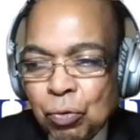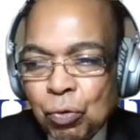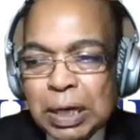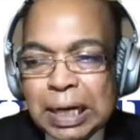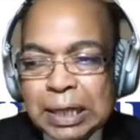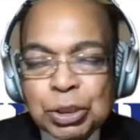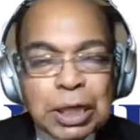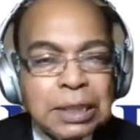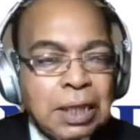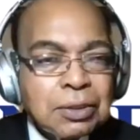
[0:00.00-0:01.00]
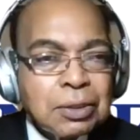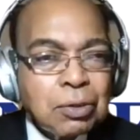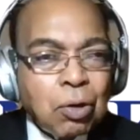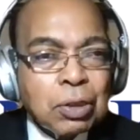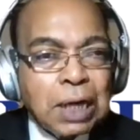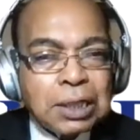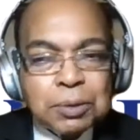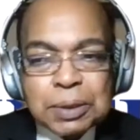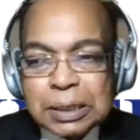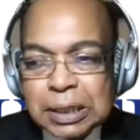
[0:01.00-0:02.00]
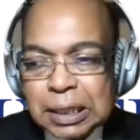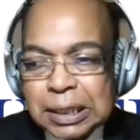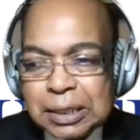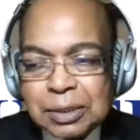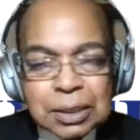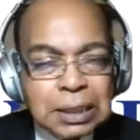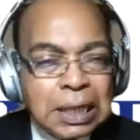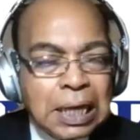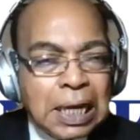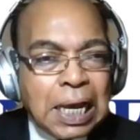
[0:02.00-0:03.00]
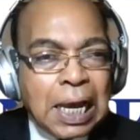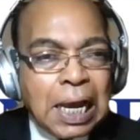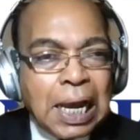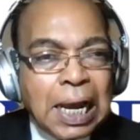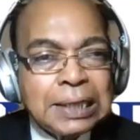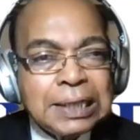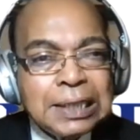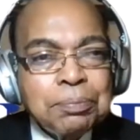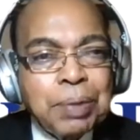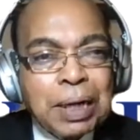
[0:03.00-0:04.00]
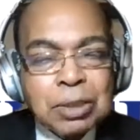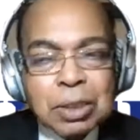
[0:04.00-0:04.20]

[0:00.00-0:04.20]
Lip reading: who will educate us on artificial intelligence and its impact on